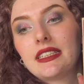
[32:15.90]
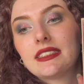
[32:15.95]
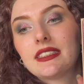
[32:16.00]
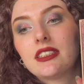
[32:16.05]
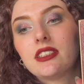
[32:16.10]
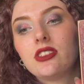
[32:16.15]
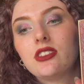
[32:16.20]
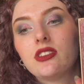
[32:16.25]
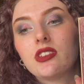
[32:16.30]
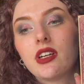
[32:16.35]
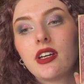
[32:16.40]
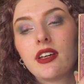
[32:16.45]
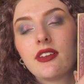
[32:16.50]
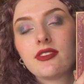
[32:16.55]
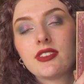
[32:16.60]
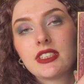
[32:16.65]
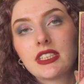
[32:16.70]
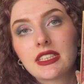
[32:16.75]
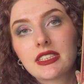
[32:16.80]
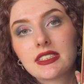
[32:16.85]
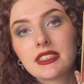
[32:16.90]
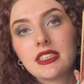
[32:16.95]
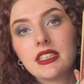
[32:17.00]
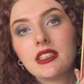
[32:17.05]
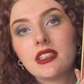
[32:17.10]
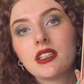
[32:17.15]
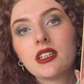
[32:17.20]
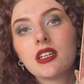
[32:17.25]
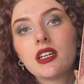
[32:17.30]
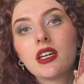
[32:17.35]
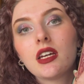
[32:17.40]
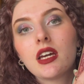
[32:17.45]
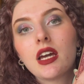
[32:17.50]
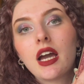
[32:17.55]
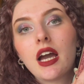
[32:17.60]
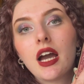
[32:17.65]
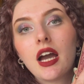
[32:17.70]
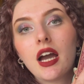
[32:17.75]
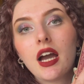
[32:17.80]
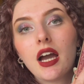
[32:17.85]
and you have 16
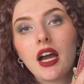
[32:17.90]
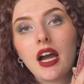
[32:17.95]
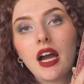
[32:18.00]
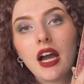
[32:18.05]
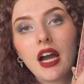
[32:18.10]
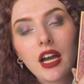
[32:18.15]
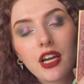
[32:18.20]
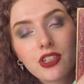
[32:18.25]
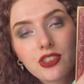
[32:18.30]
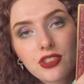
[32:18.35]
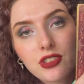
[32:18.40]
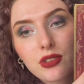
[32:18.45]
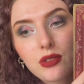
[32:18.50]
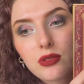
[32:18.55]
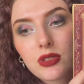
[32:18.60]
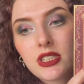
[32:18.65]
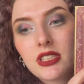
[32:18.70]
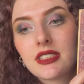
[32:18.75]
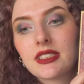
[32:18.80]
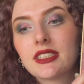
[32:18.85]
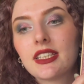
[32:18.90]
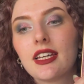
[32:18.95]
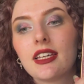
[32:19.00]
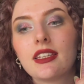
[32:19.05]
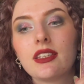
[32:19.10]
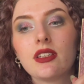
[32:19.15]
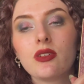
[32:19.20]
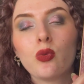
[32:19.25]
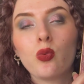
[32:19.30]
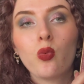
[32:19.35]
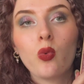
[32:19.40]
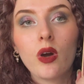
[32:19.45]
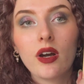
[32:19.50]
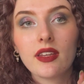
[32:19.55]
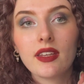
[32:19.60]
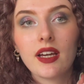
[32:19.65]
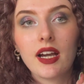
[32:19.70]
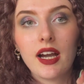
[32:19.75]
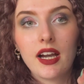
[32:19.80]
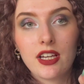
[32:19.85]
eyeshadows inside.
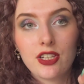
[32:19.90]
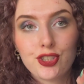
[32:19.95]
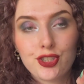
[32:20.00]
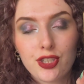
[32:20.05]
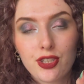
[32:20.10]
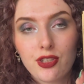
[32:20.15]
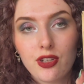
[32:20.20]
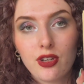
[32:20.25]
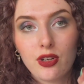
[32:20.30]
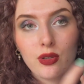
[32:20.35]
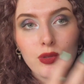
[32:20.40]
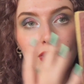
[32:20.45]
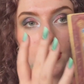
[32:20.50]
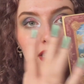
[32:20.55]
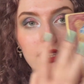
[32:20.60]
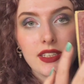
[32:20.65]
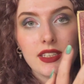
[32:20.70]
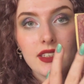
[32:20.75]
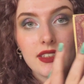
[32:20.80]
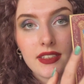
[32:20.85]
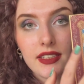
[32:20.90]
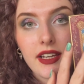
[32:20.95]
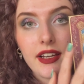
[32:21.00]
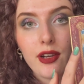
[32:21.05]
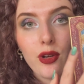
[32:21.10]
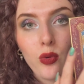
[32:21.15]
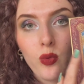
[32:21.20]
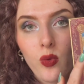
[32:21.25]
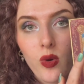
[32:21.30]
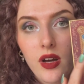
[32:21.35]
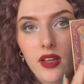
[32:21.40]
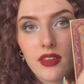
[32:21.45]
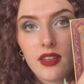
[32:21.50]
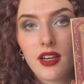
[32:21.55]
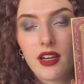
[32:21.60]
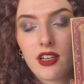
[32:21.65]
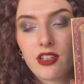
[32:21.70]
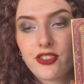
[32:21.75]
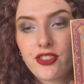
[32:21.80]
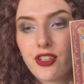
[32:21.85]
One eyeshadow, like the entire one
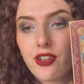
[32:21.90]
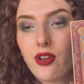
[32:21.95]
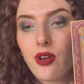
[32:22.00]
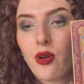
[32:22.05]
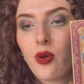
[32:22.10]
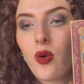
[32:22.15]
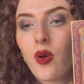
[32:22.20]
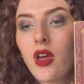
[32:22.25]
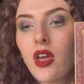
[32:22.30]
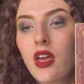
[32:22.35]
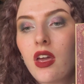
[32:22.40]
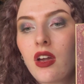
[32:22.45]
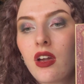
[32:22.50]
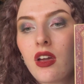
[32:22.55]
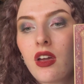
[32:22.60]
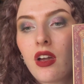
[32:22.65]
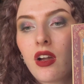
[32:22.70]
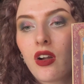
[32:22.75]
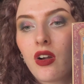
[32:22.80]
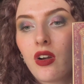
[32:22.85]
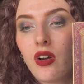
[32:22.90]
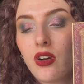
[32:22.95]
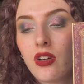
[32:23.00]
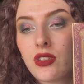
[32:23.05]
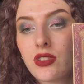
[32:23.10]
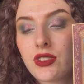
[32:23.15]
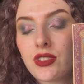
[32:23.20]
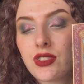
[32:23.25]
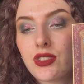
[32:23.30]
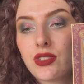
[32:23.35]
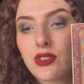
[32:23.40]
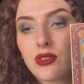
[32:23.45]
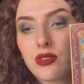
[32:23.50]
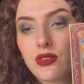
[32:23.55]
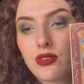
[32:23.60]
eyeshadow, costs